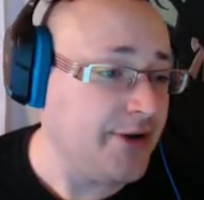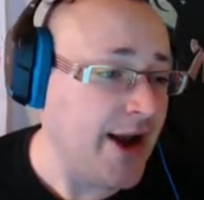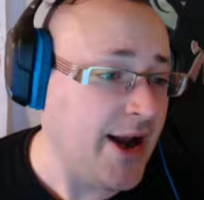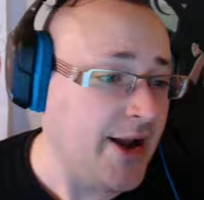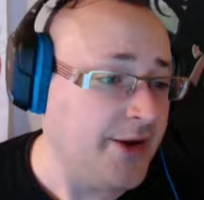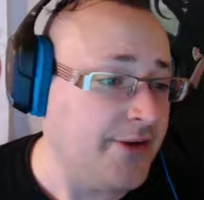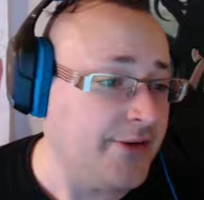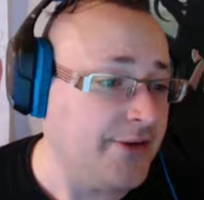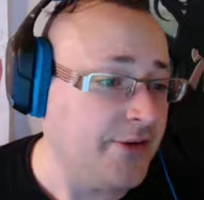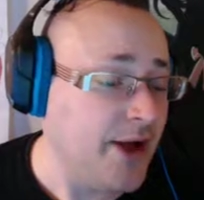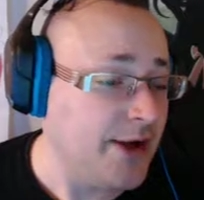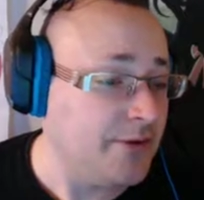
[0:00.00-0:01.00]
and it's a
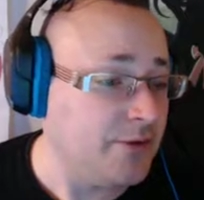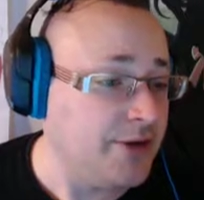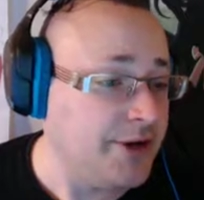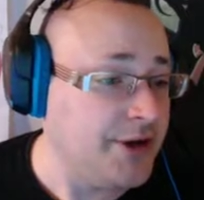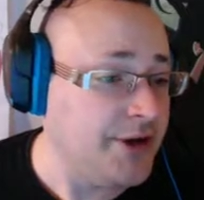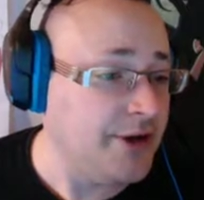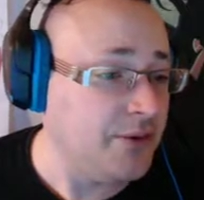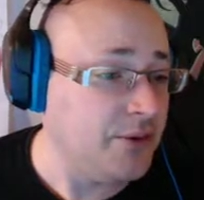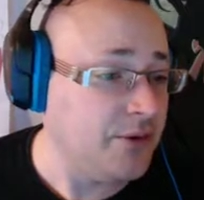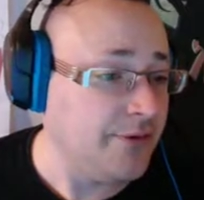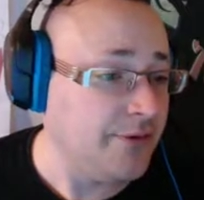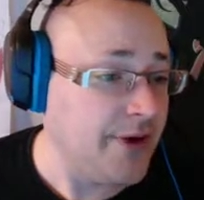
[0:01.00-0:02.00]
lot of really neat
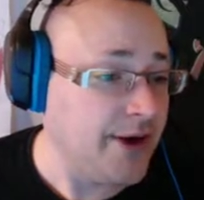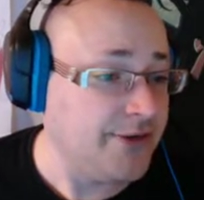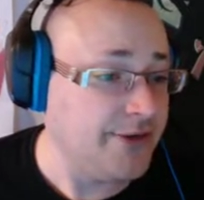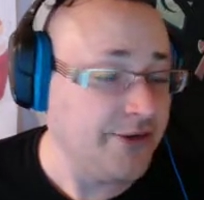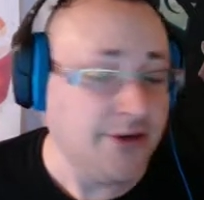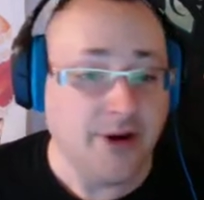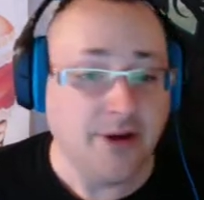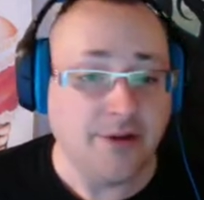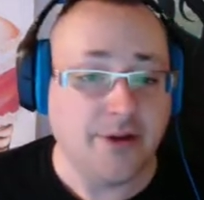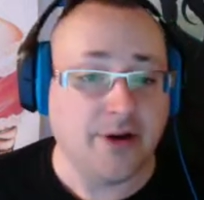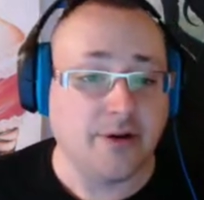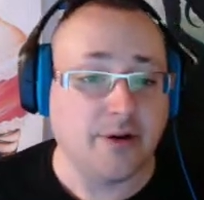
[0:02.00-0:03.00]
little effects
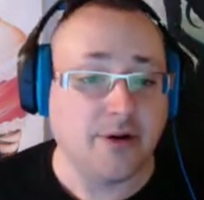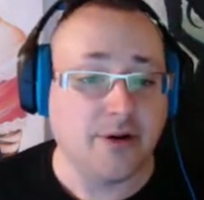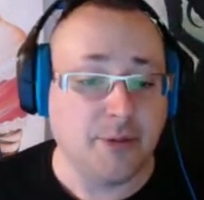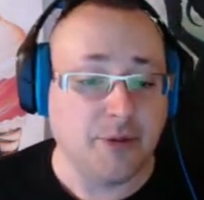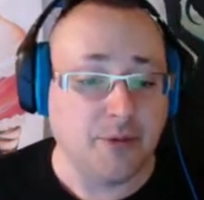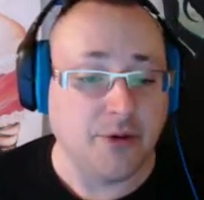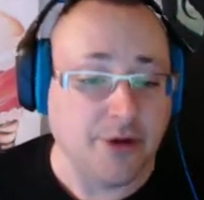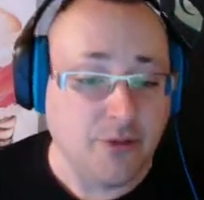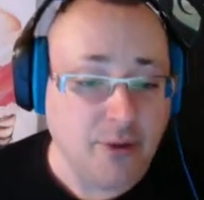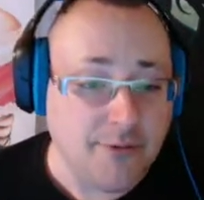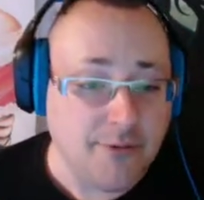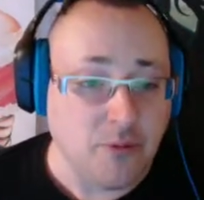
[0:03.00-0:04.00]
that are going to be really
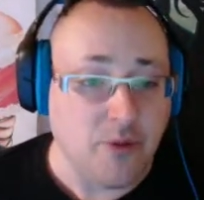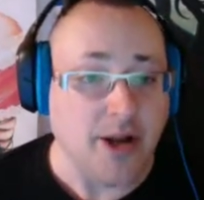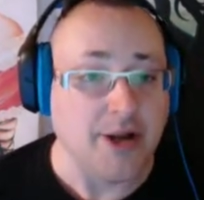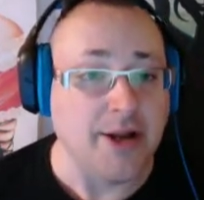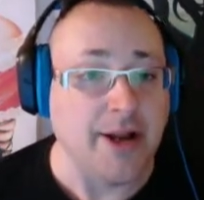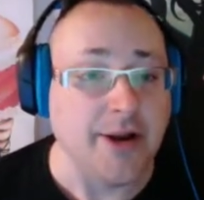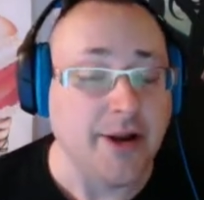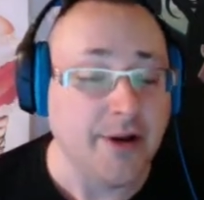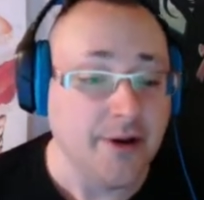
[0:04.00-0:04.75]
great for what I need